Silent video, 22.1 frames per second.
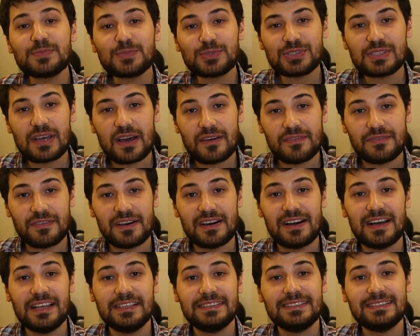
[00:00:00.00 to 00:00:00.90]

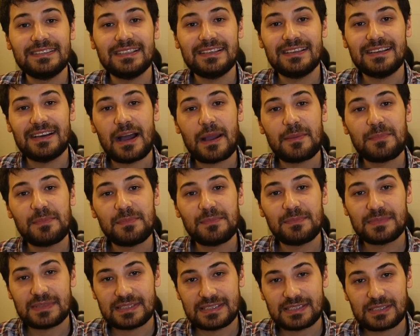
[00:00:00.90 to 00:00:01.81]
Mustafa and uh,
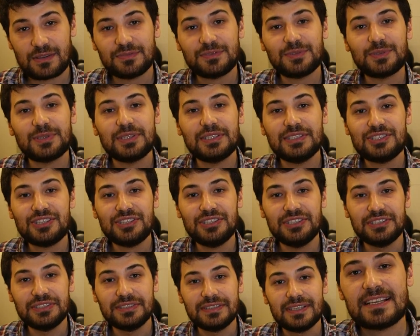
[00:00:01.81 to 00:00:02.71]
I'm a software
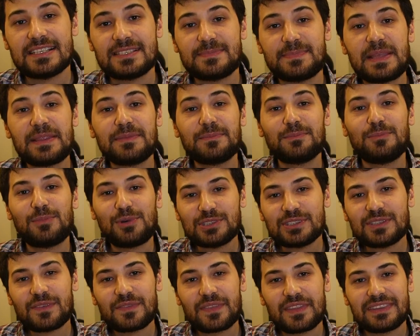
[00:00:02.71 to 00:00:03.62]
engineer. I spend
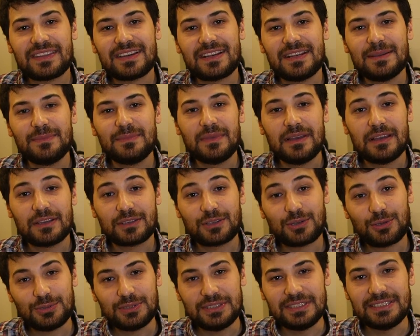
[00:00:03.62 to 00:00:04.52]
most of the time
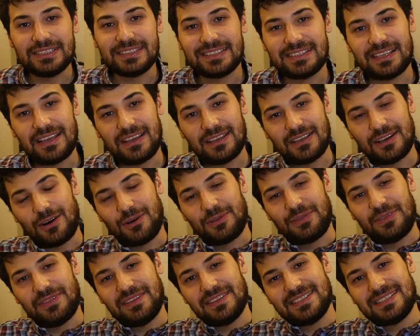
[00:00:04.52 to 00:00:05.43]
coding
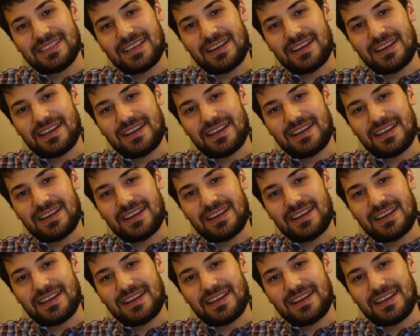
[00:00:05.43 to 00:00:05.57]
on this